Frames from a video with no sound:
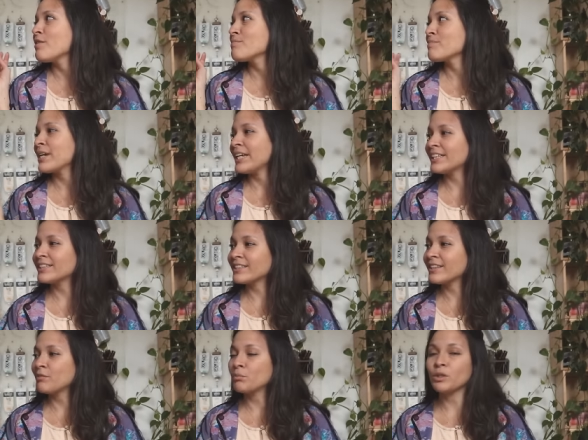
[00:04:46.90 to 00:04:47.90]
paint
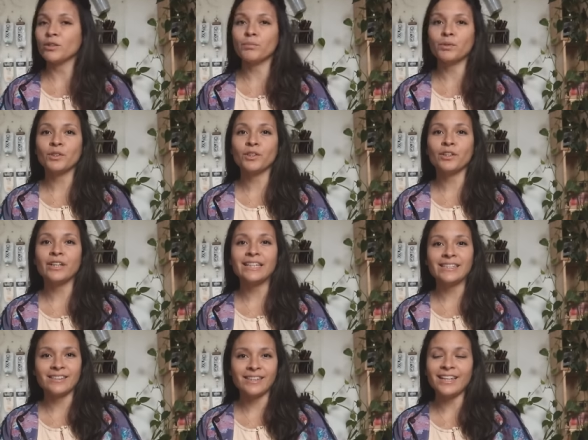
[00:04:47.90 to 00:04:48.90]
the polypore
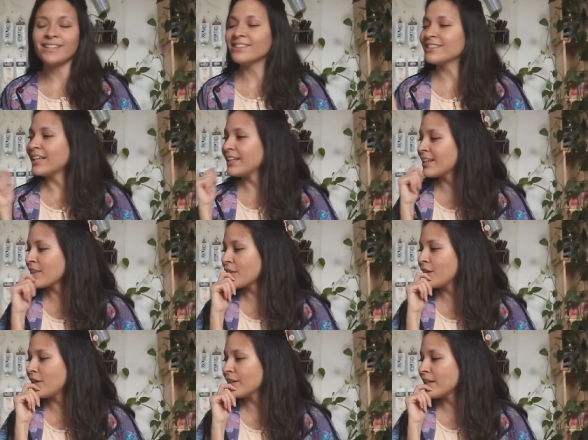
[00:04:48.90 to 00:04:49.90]
insects. And I
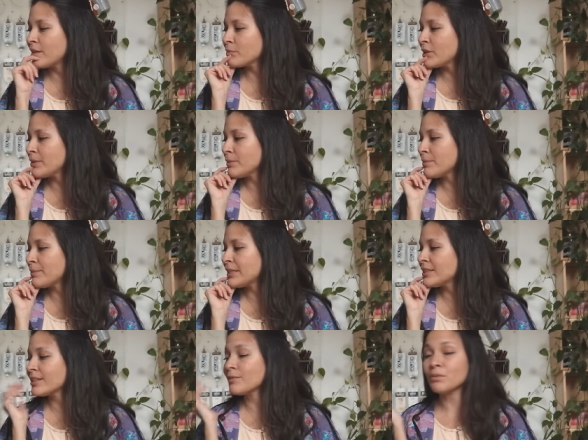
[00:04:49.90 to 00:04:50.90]
thought I'm gonna be
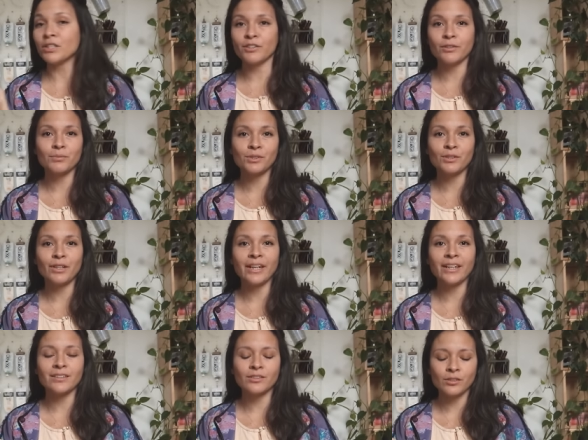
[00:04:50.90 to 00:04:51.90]
painting mushrooms
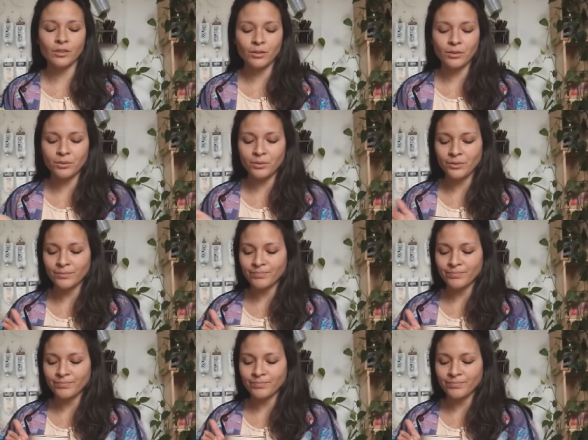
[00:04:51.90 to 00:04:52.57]
today, so